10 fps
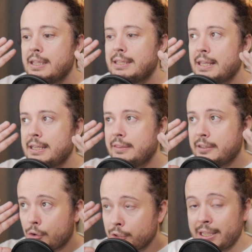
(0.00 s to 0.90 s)
getting
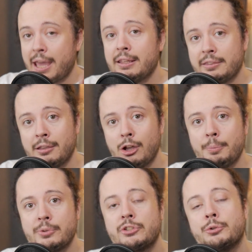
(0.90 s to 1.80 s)
the organic thing
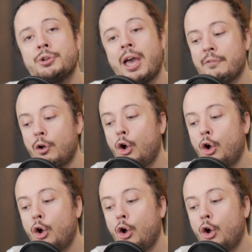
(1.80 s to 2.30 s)
up, so you have